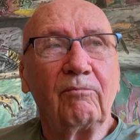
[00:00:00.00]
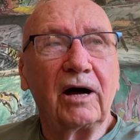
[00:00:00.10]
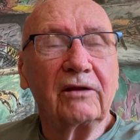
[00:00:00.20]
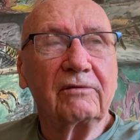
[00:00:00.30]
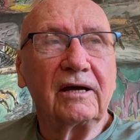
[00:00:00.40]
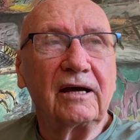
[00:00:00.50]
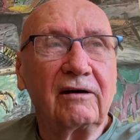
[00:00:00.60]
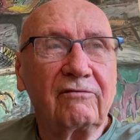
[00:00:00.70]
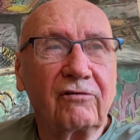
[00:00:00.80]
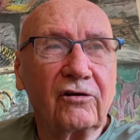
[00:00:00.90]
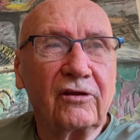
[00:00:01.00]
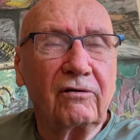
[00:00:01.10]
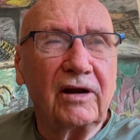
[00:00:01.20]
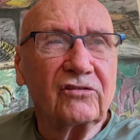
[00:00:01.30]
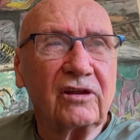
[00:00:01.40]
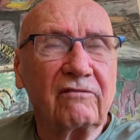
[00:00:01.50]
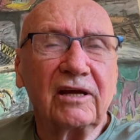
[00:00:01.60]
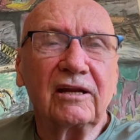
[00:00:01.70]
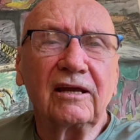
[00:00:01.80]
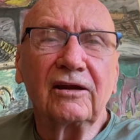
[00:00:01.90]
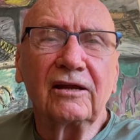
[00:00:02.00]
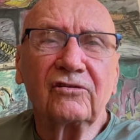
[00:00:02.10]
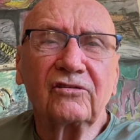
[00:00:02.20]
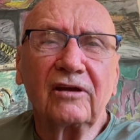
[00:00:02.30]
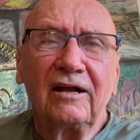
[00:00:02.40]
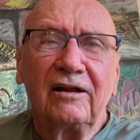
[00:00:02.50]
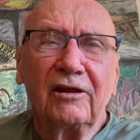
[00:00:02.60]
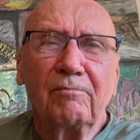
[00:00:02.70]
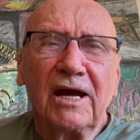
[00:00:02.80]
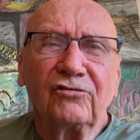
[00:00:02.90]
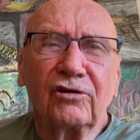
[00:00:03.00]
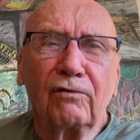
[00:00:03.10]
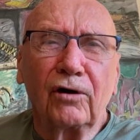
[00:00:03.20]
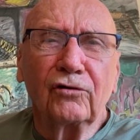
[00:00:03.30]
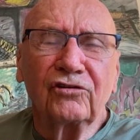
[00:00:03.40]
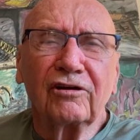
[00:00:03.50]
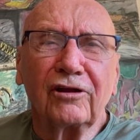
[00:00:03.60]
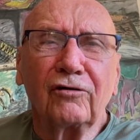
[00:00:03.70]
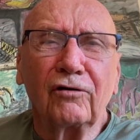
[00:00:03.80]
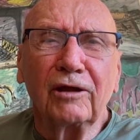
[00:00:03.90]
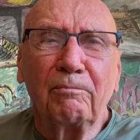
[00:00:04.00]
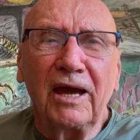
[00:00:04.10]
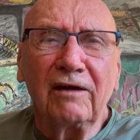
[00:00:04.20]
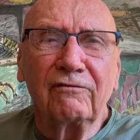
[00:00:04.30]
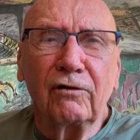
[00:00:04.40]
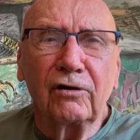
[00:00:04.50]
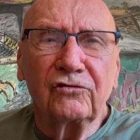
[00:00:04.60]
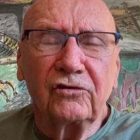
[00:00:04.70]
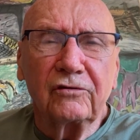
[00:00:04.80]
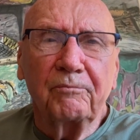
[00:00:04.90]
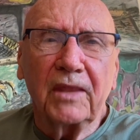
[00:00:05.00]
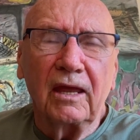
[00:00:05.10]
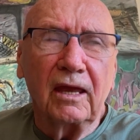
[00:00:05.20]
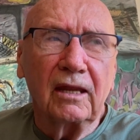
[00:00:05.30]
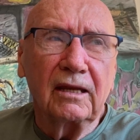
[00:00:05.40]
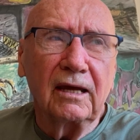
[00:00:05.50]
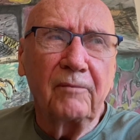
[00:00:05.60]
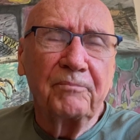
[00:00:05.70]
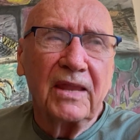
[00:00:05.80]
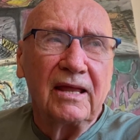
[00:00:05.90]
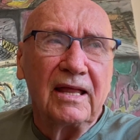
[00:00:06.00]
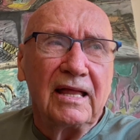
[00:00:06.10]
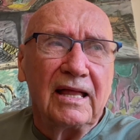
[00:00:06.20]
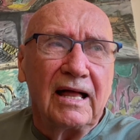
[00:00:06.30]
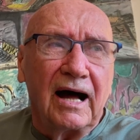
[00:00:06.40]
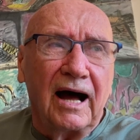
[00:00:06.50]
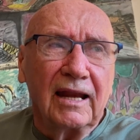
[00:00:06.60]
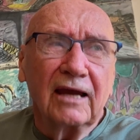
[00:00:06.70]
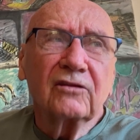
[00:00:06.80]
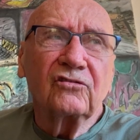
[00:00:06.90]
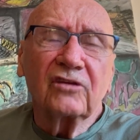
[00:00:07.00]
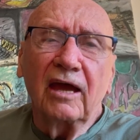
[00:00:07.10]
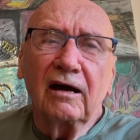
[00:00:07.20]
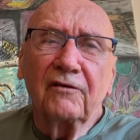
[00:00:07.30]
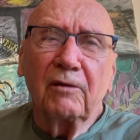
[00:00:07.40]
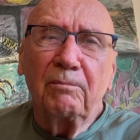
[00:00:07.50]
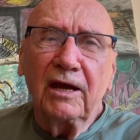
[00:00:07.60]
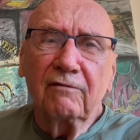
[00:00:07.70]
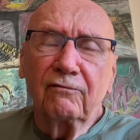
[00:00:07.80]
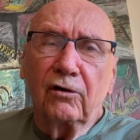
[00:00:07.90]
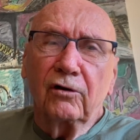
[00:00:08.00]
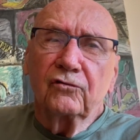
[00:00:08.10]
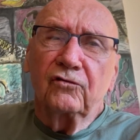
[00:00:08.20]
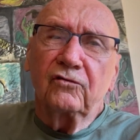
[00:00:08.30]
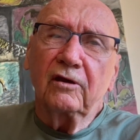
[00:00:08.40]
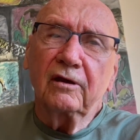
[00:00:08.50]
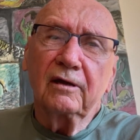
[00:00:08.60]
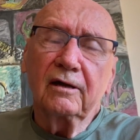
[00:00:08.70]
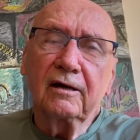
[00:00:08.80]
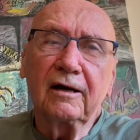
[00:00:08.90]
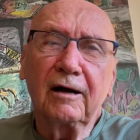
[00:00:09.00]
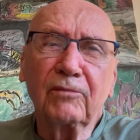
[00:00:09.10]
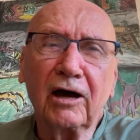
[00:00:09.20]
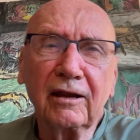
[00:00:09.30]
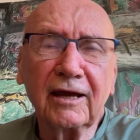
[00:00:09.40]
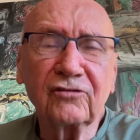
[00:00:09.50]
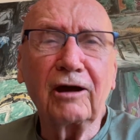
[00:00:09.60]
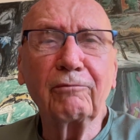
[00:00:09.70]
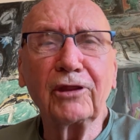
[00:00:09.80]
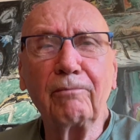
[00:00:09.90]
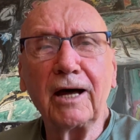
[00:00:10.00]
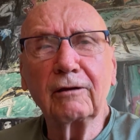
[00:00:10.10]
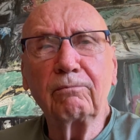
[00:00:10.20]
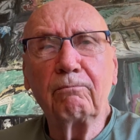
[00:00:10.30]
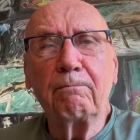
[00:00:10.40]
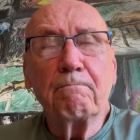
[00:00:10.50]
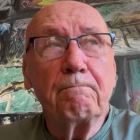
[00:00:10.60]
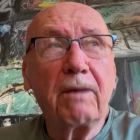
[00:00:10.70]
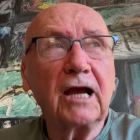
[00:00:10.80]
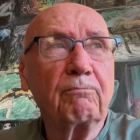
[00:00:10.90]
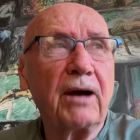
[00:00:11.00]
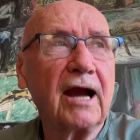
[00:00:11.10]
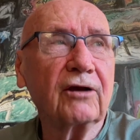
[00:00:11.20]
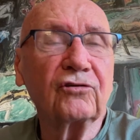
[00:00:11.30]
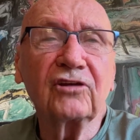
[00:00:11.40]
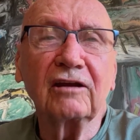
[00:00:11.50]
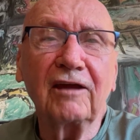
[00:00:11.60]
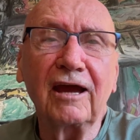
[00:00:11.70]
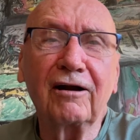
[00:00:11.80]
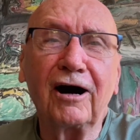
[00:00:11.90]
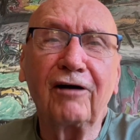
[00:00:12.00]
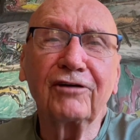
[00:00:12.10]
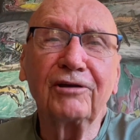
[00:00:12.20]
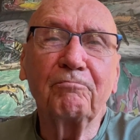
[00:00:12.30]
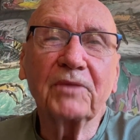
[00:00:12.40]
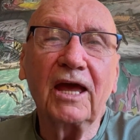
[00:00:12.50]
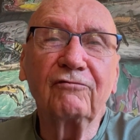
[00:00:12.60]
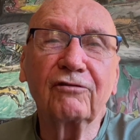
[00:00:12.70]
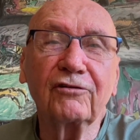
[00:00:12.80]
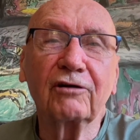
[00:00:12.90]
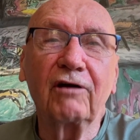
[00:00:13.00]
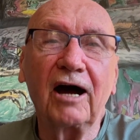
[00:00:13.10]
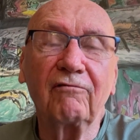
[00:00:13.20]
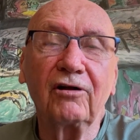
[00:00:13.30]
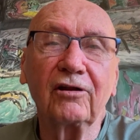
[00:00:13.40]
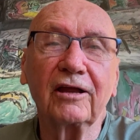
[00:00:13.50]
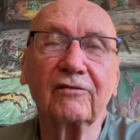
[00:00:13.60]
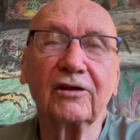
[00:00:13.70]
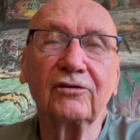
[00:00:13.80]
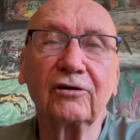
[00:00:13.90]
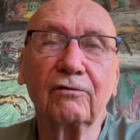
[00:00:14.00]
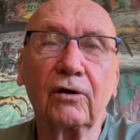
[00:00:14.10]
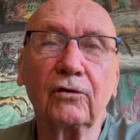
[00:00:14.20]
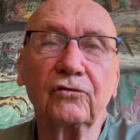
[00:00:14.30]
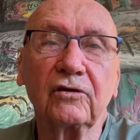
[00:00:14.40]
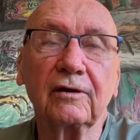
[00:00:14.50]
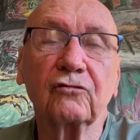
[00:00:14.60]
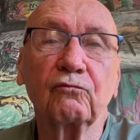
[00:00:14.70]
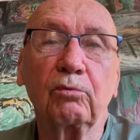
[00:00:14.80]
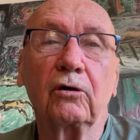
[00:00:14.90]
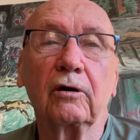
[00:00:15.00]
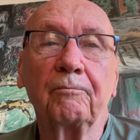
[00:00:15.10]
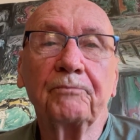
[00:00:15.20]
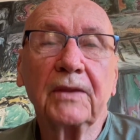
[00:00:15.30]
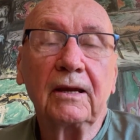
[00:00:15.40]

but for the rest of it, and the major roads are the only paved roads, and I like to stay on the paved roads. I'm not like some of the bike backers that take off and head for the gravel and the dirt roads and explore